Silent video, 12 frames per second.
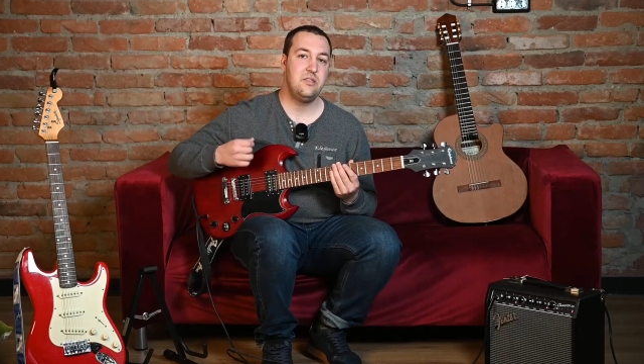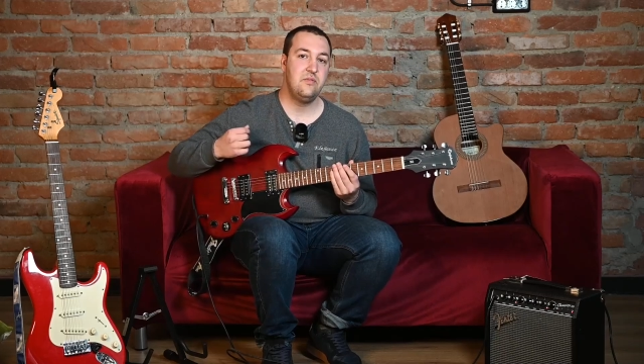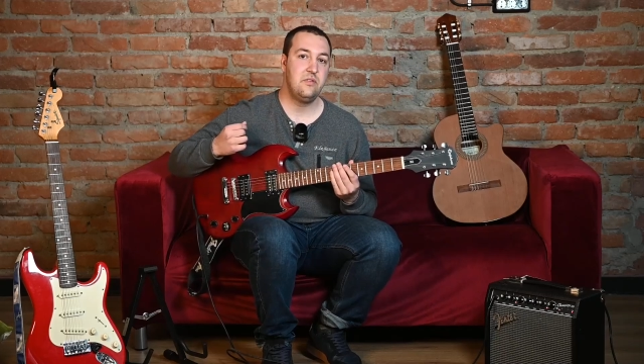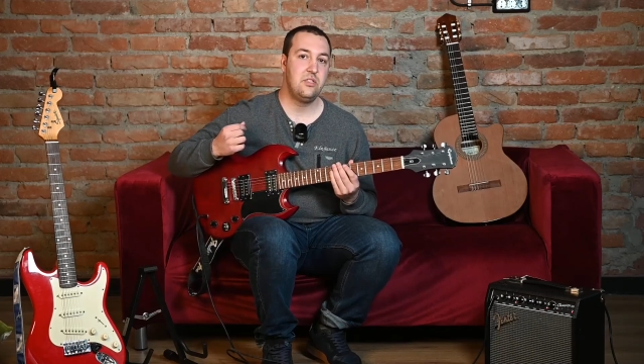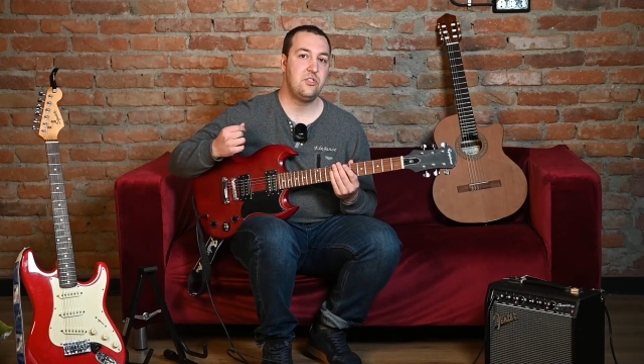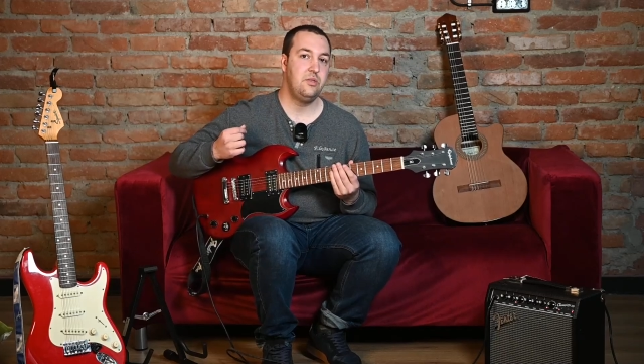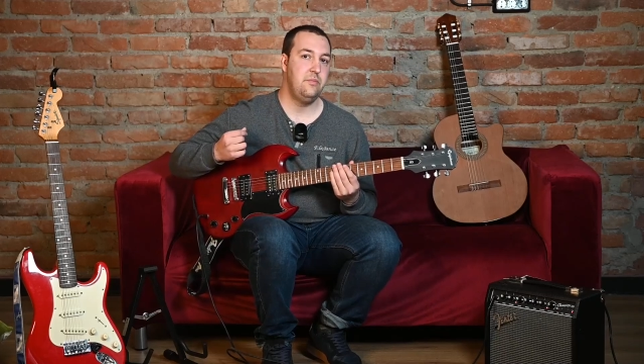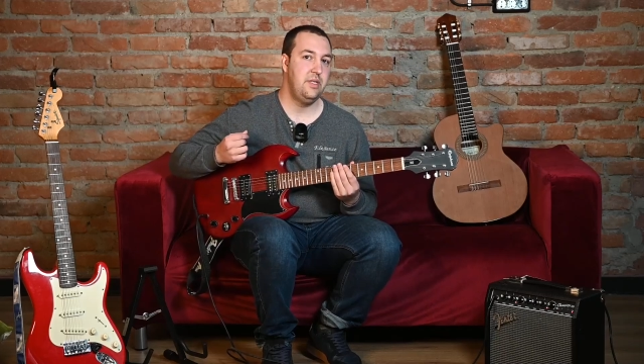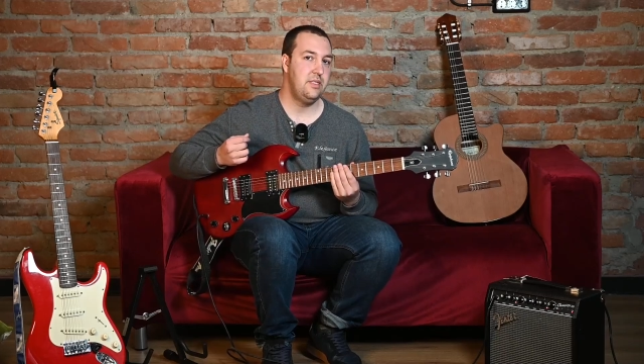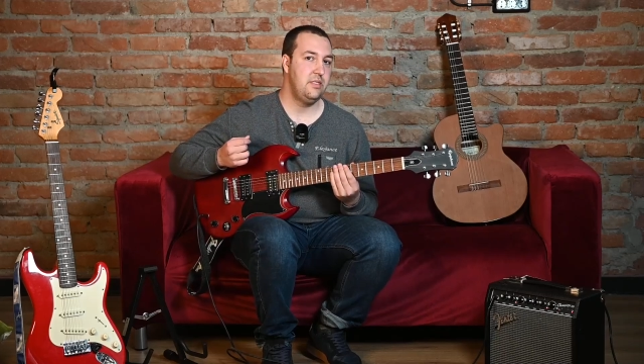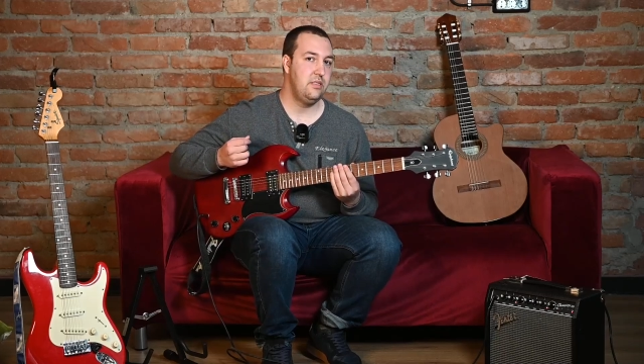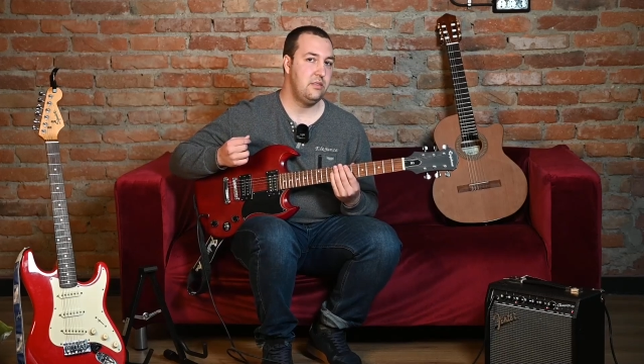We mute
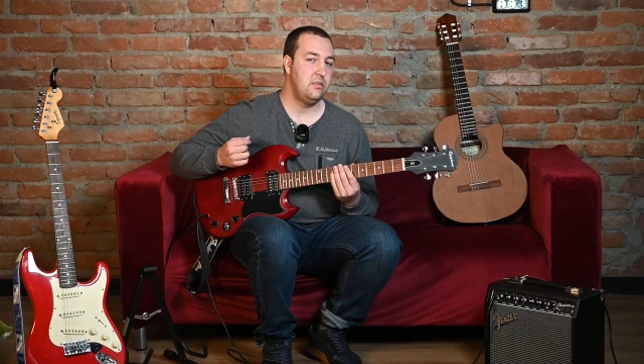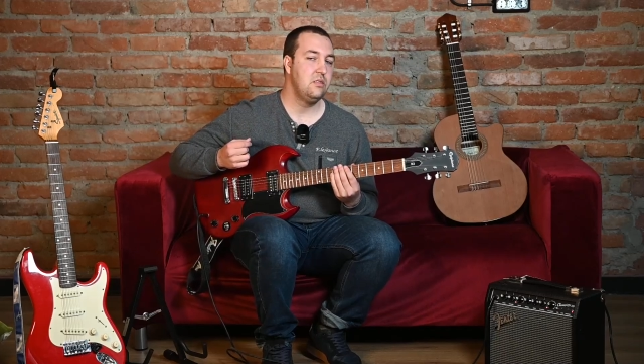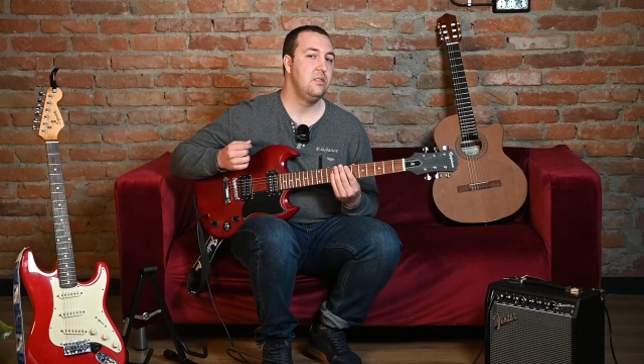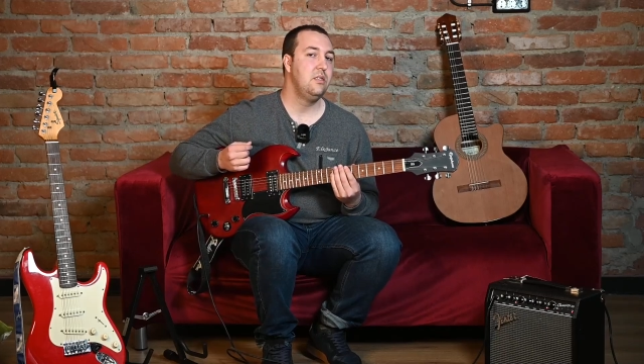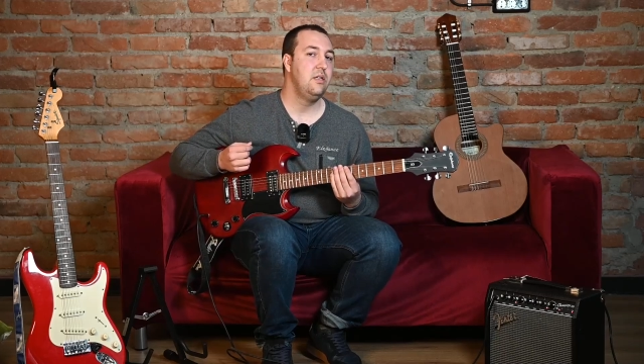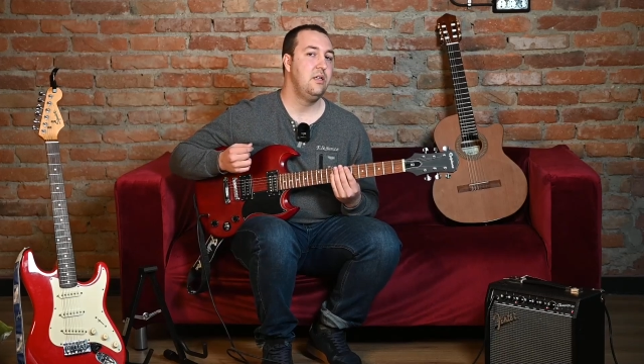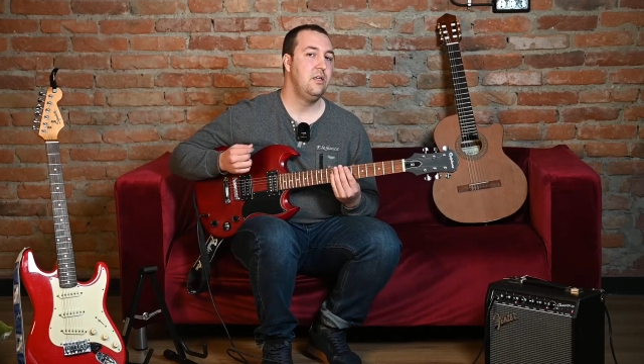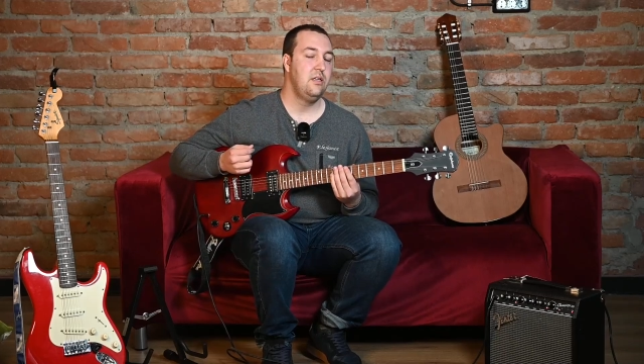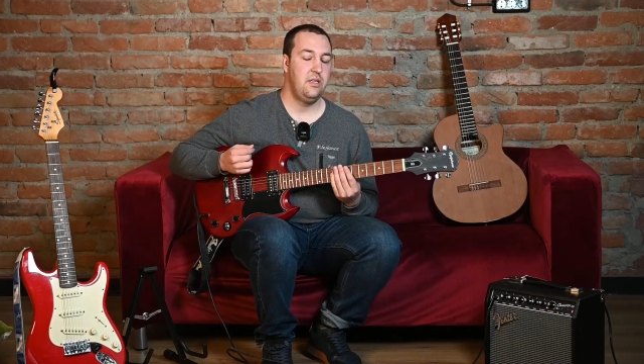the strings from this